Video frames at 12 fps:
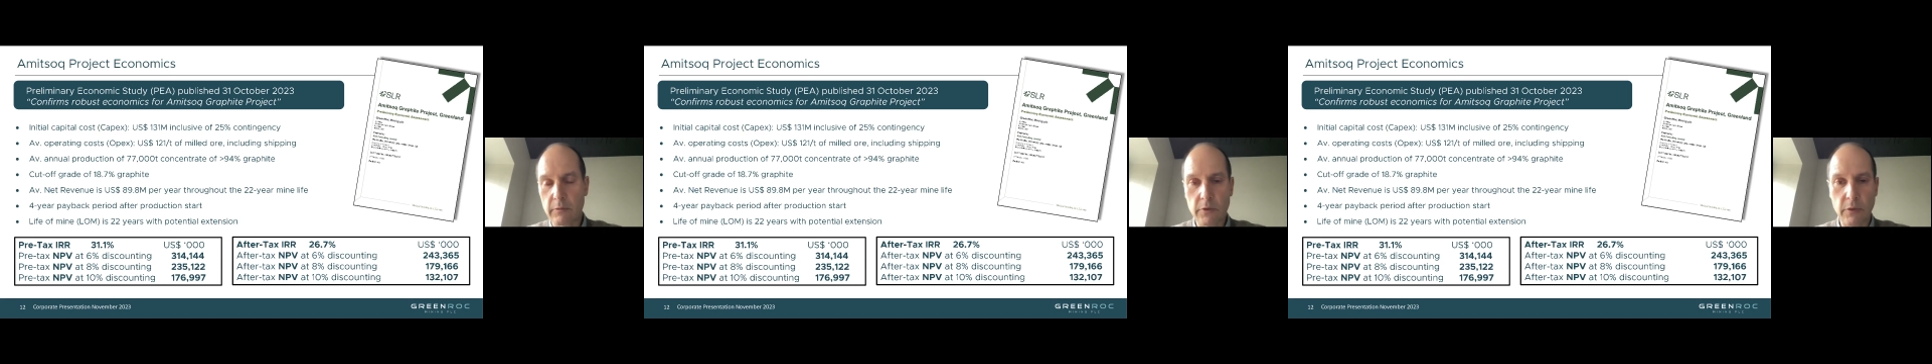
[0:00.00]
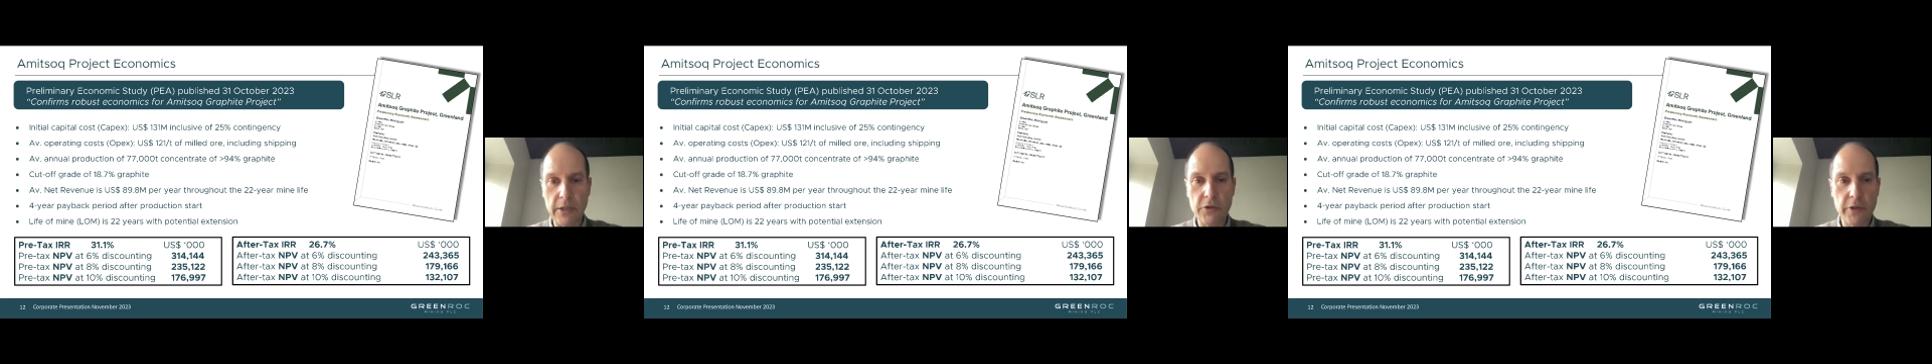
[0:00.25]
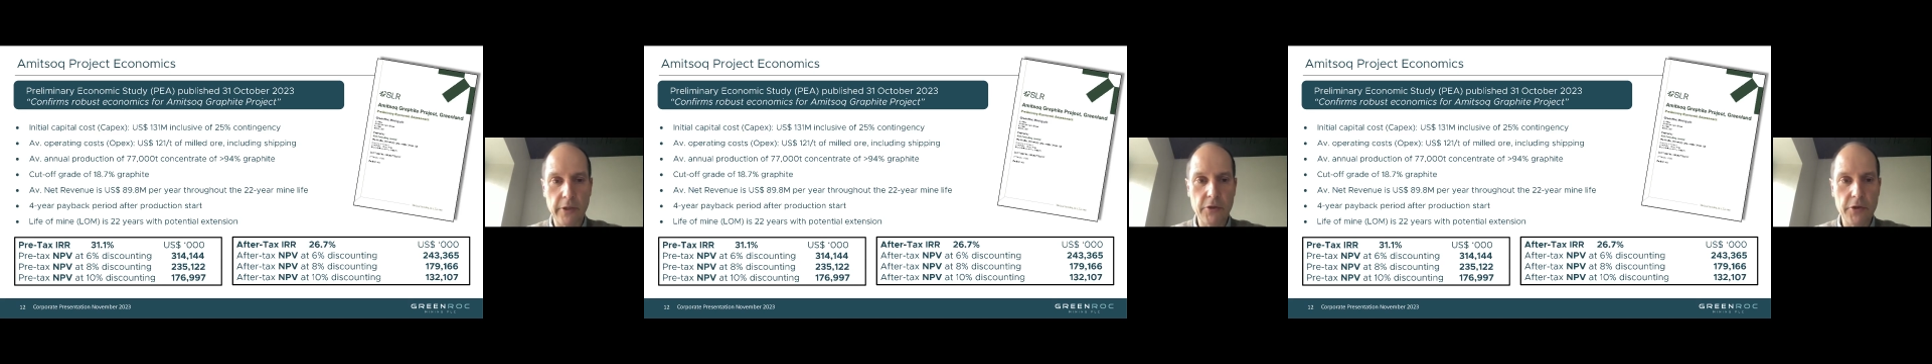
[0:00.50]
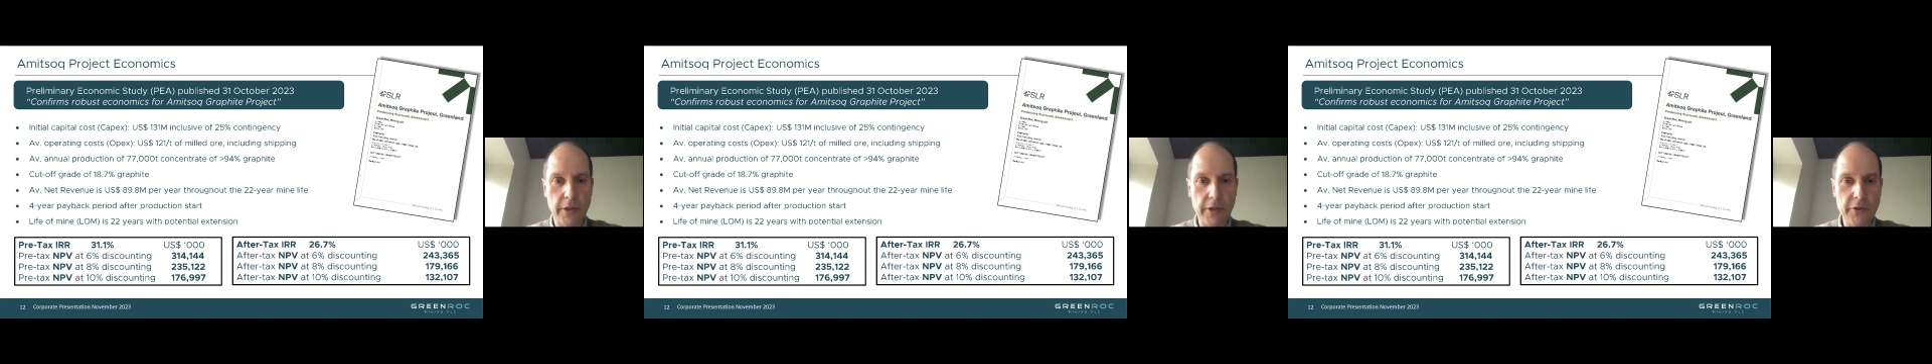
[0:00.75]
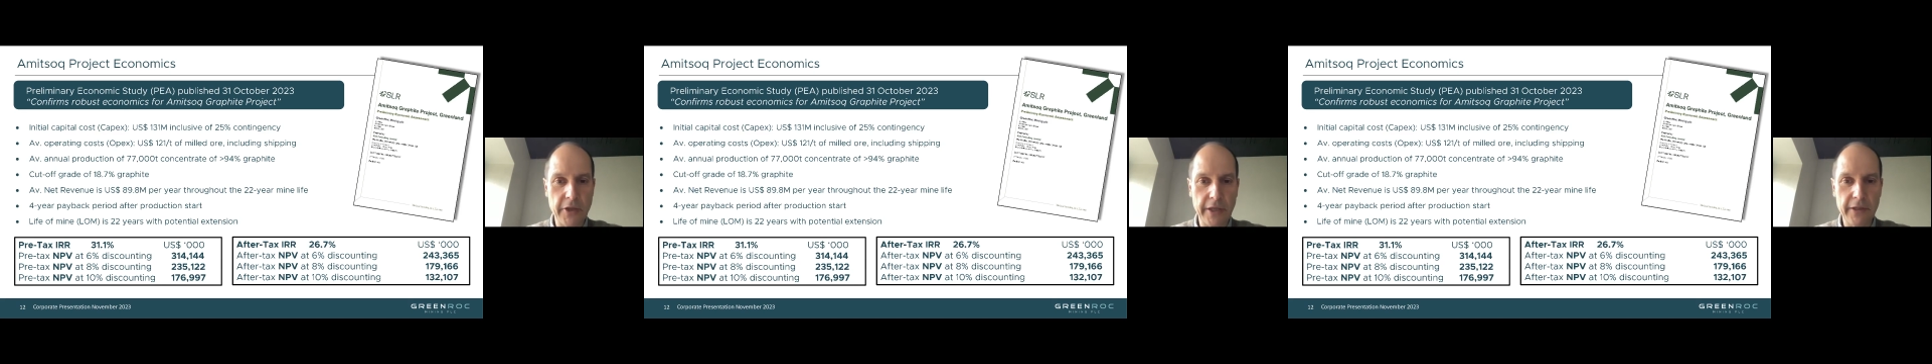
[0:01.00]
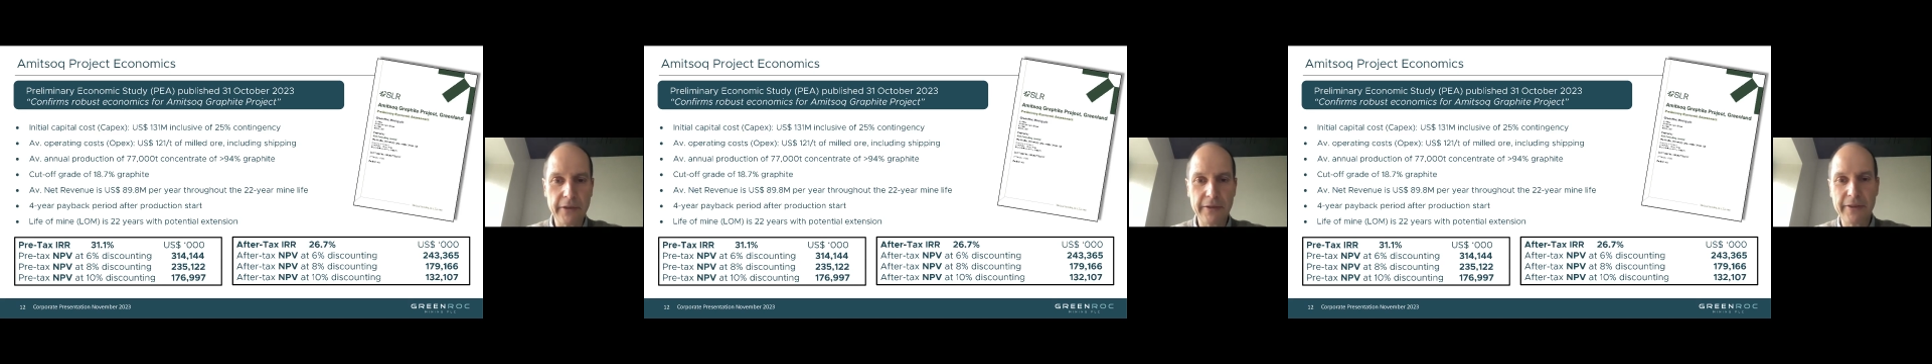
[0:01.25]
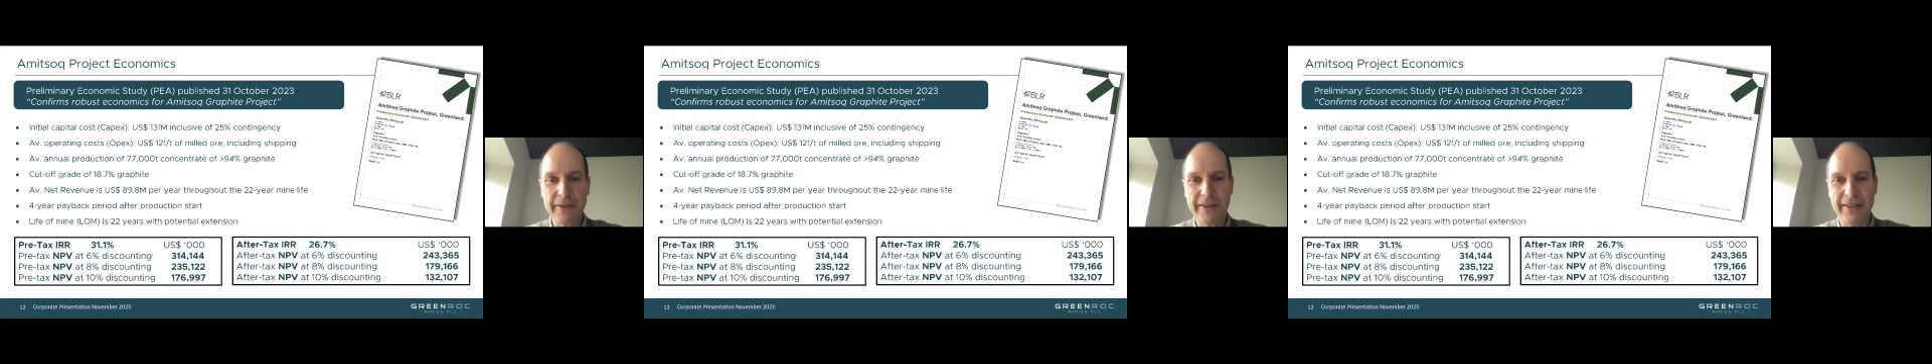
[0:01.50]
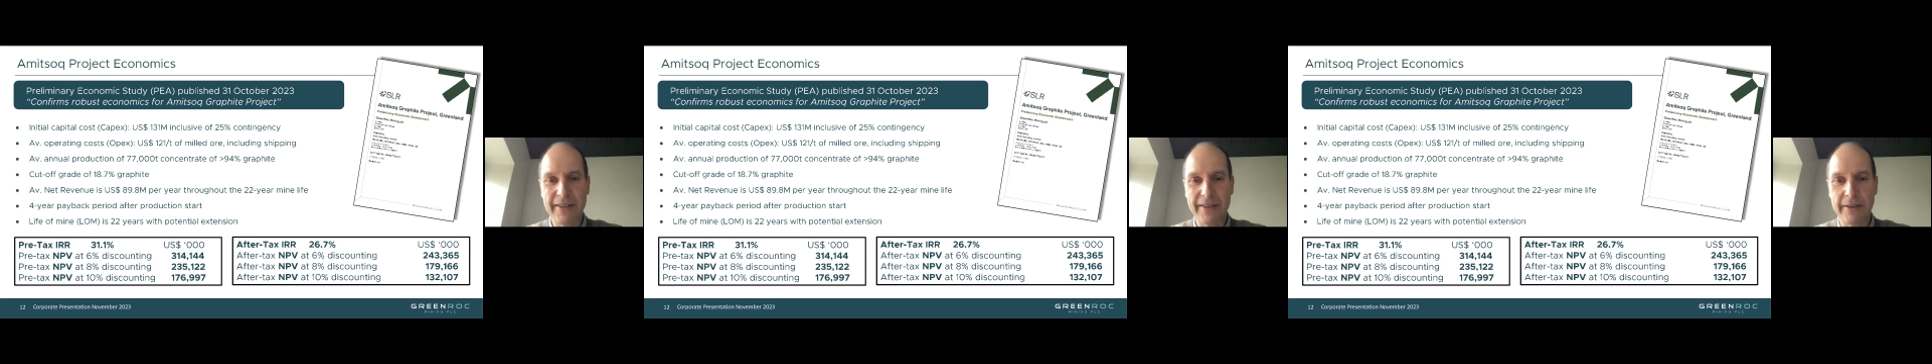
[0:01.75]
quite serious undertaking
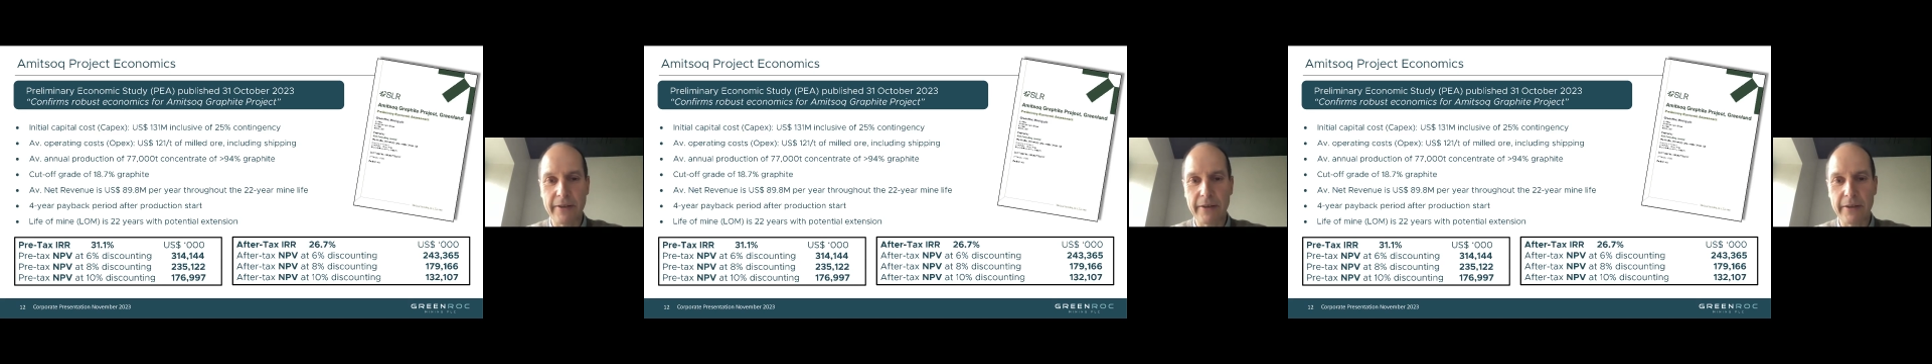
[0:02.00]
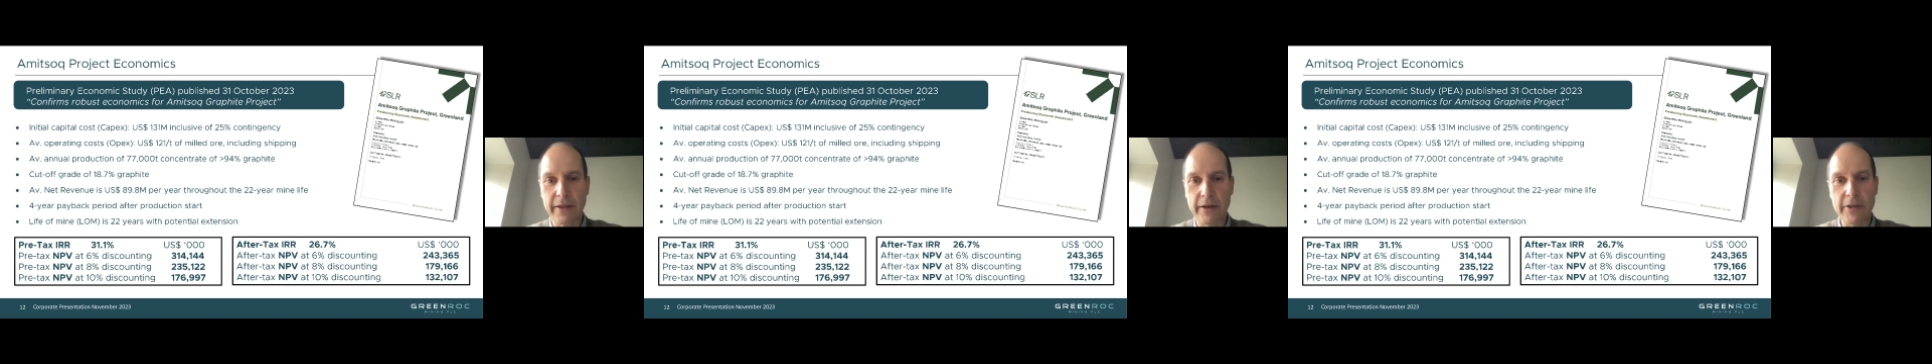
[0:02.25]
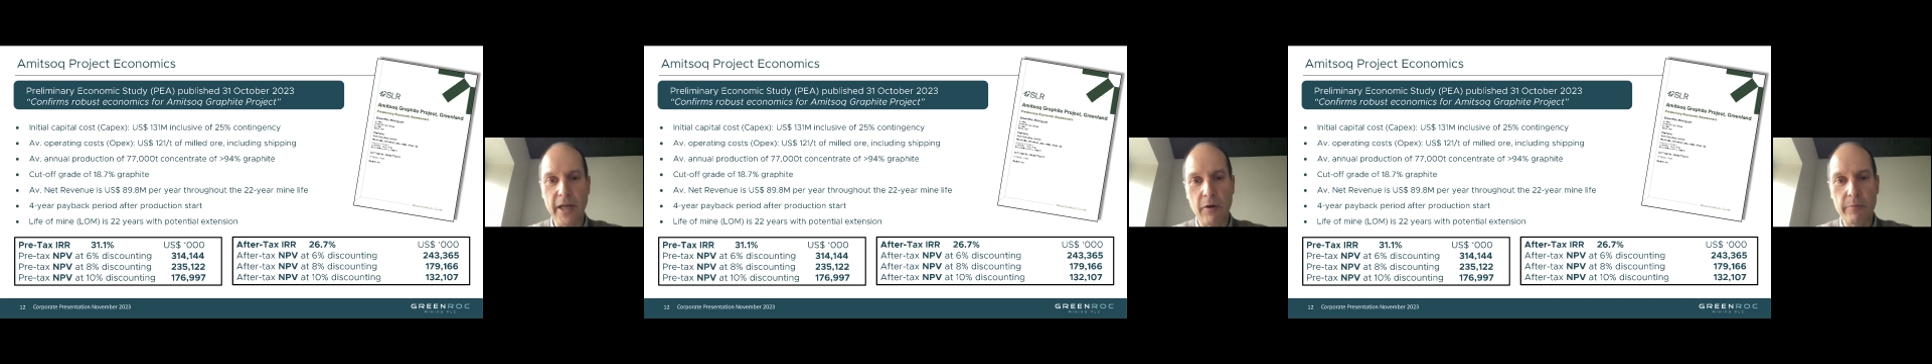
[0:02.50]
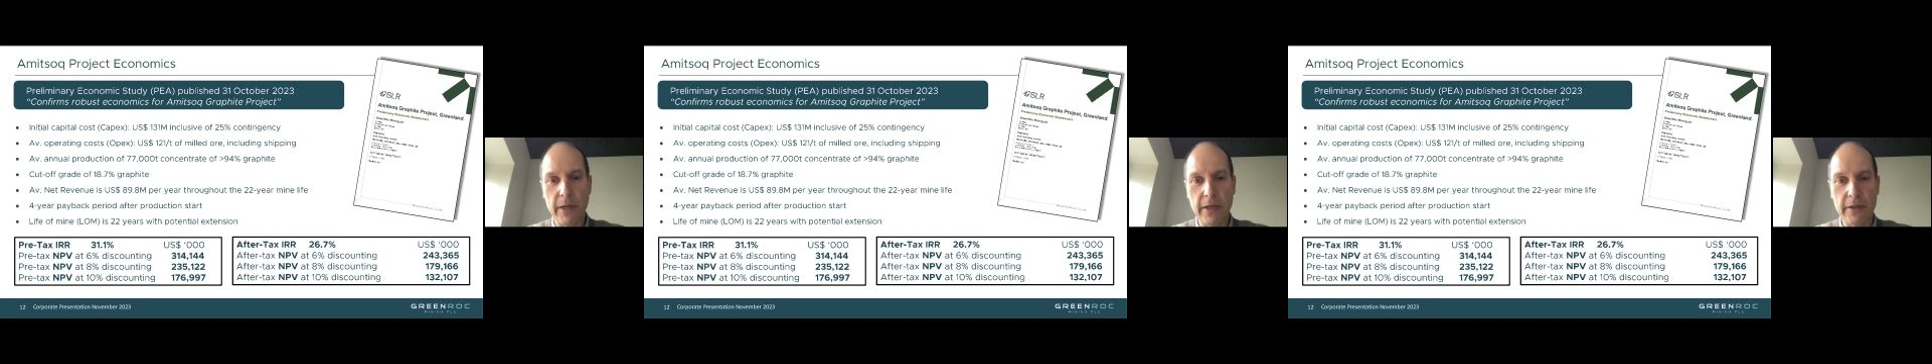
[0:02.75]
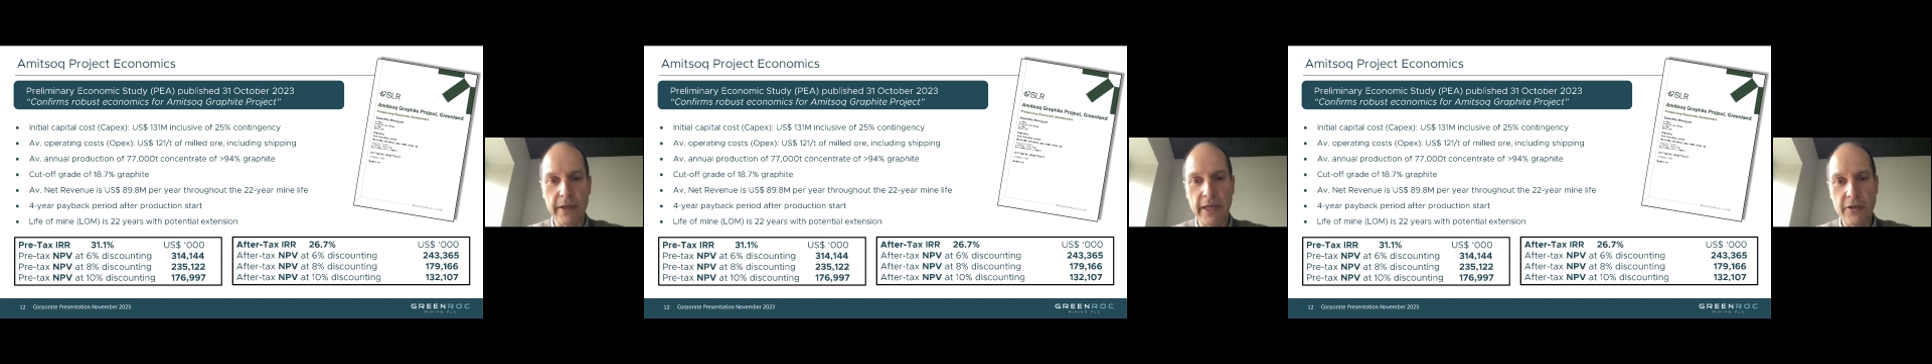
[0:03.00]
carried out by